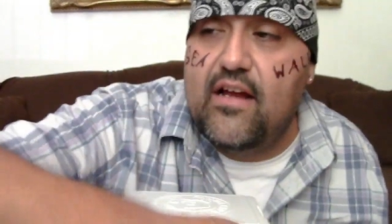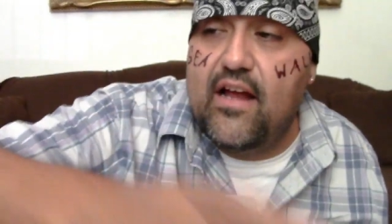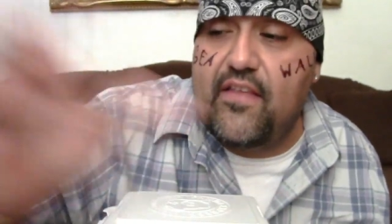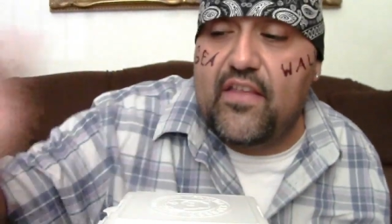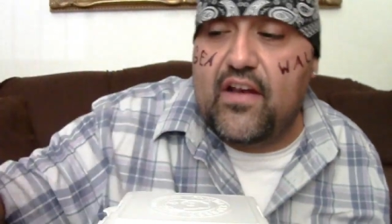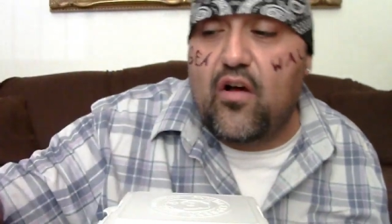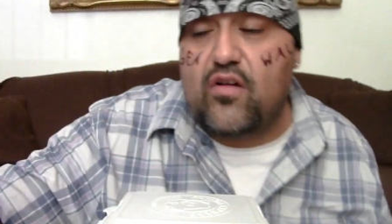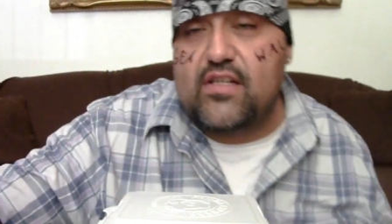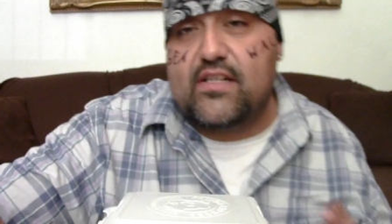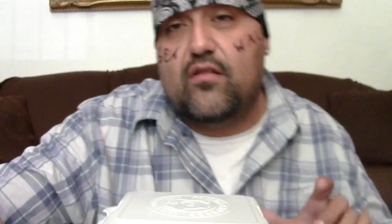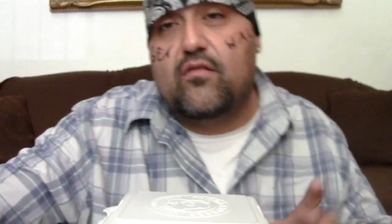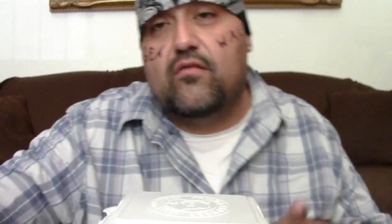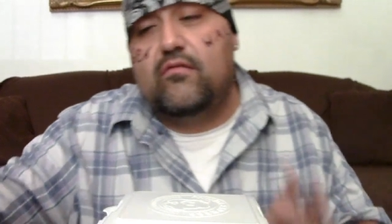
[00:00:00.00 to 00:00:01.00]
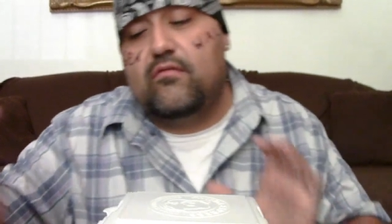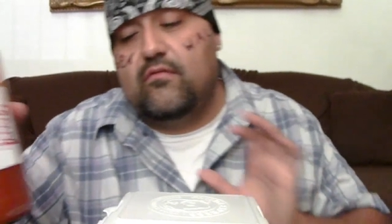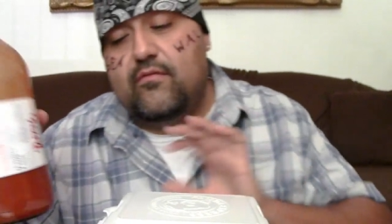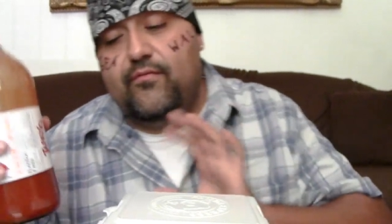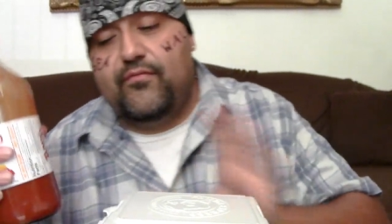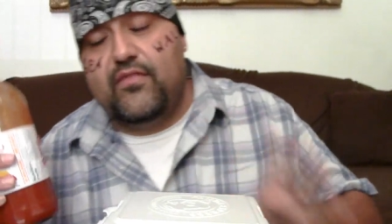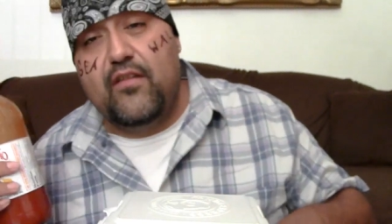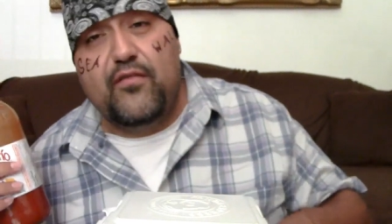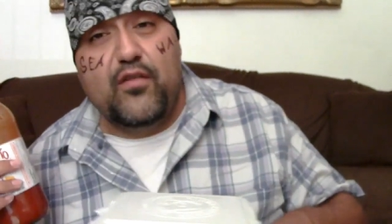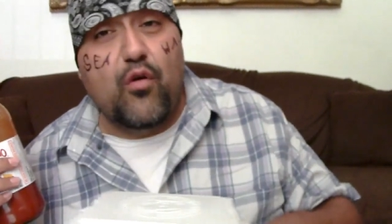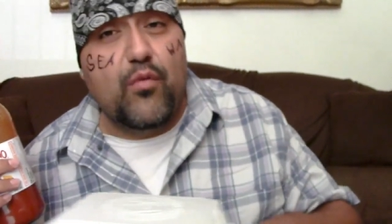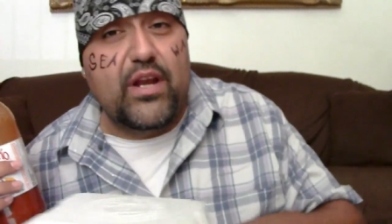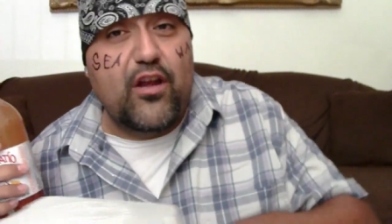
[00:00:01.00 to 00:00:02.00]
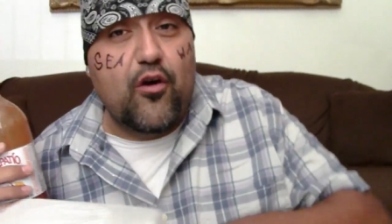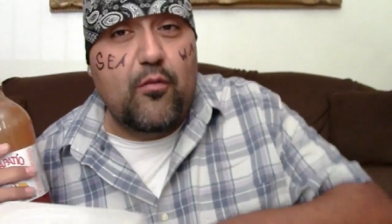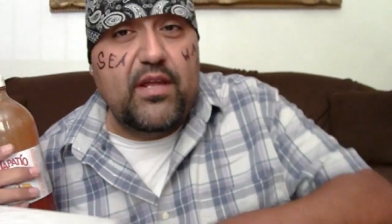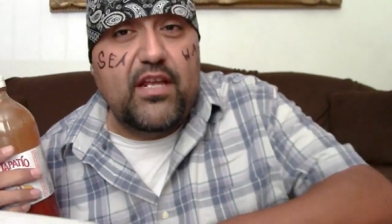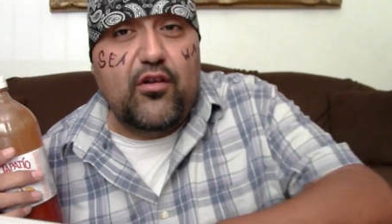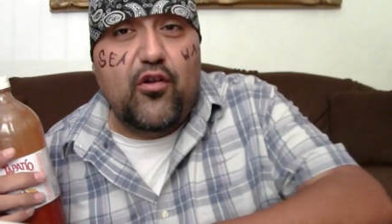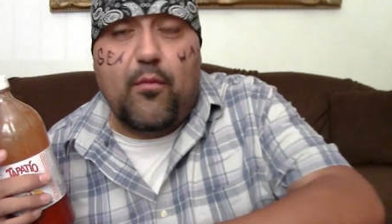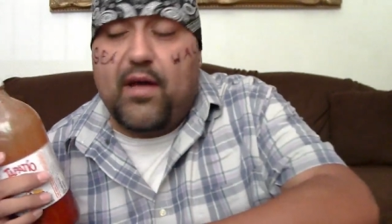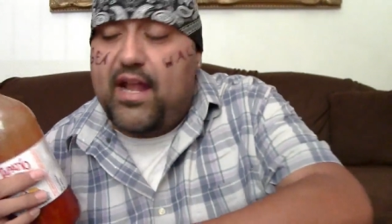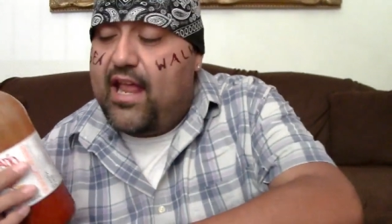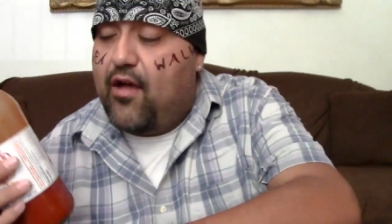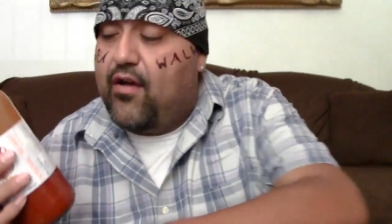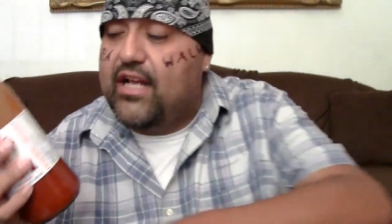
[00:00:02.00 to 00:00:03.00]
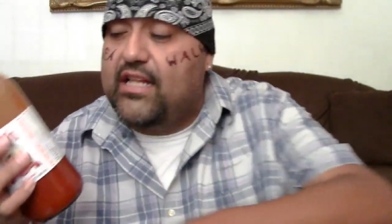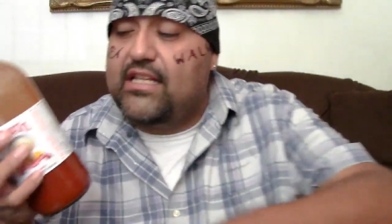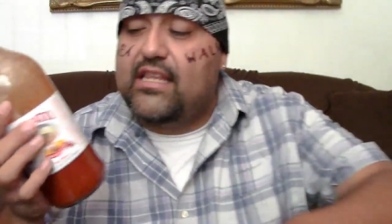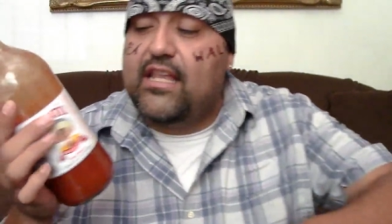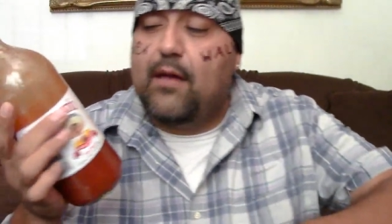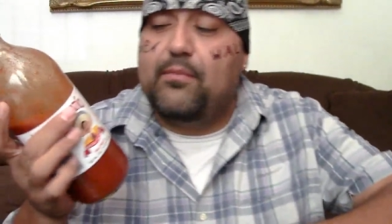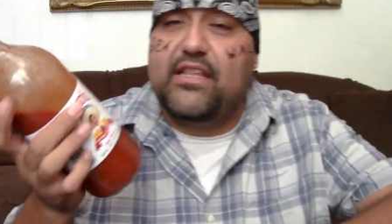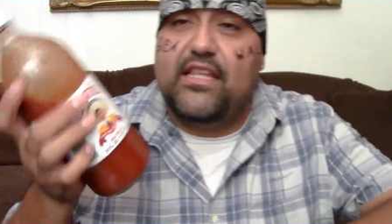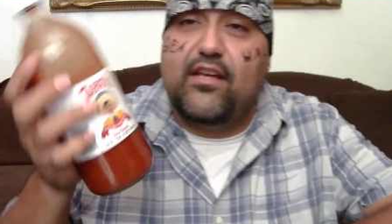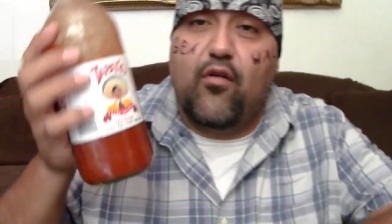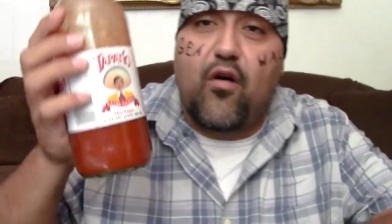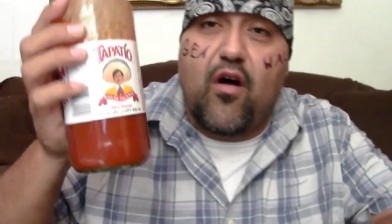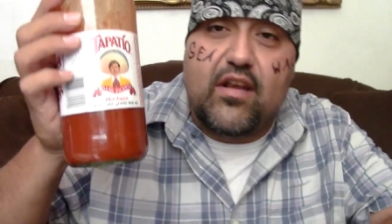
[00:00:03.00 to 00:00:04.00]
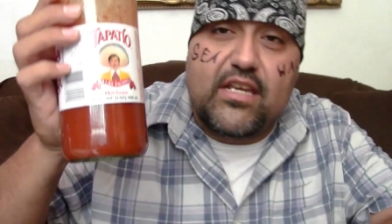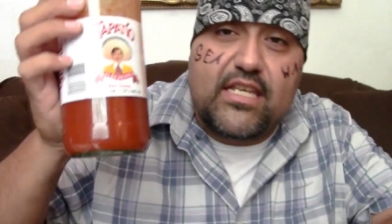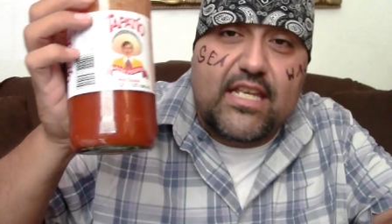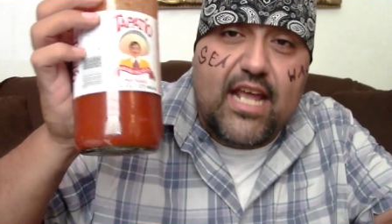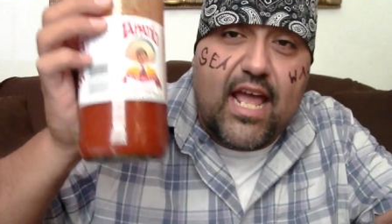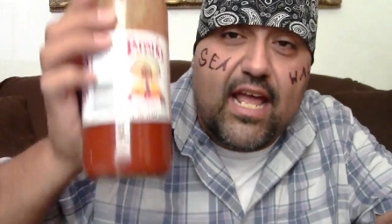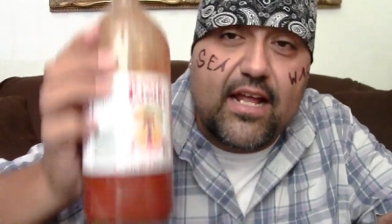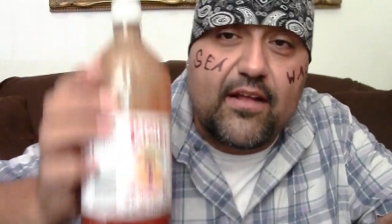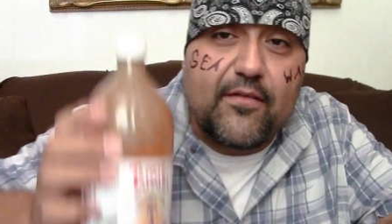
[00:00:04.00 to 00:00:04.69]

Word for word: and then also, if you already know me, you know by now I got the tapatio on deck.